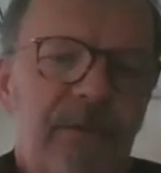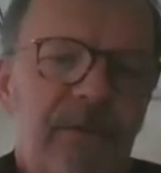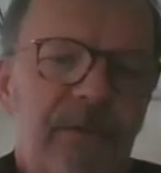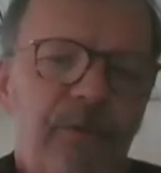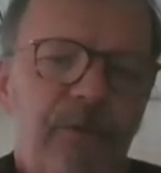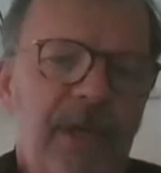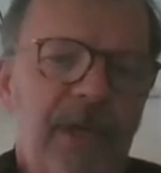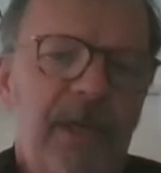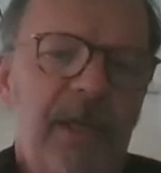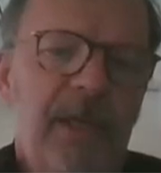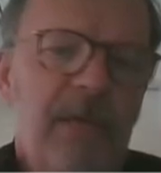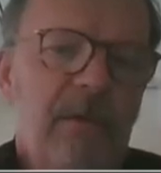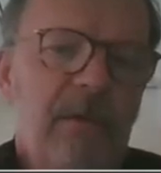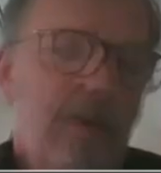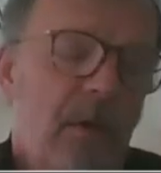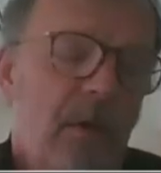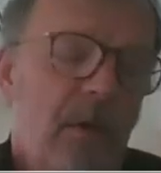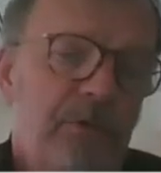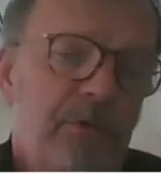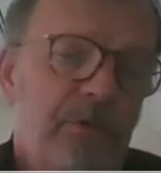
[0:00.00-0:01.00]

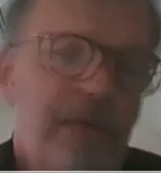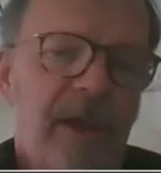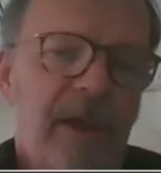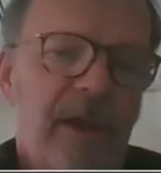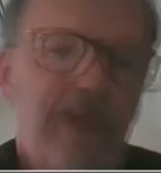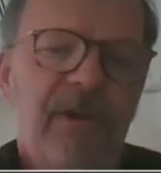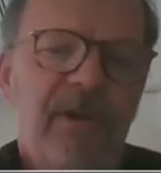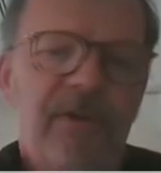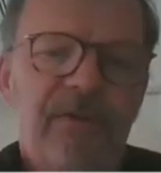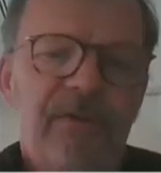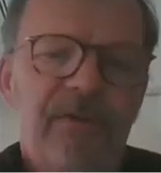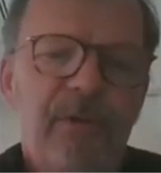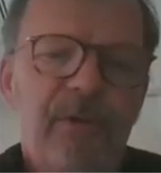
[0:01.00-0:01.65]
to address 3